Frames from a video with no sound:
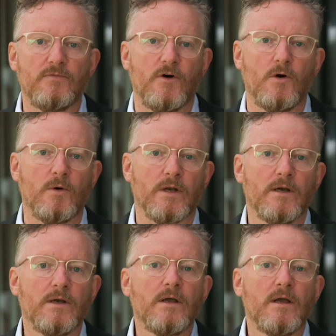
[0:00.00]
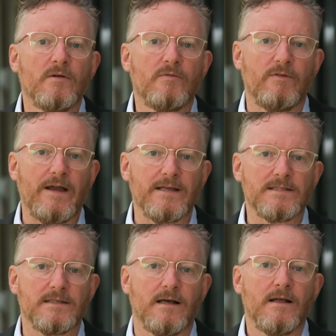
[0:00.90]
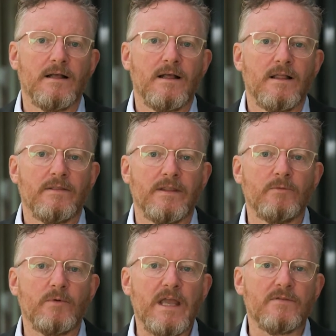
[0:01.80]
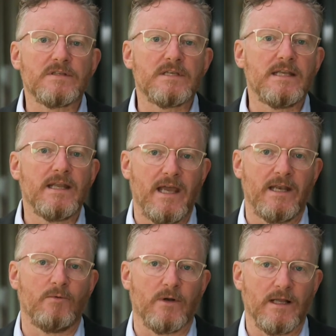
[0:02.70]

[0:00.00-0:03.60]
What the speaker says: forward, faster than we have seen anyone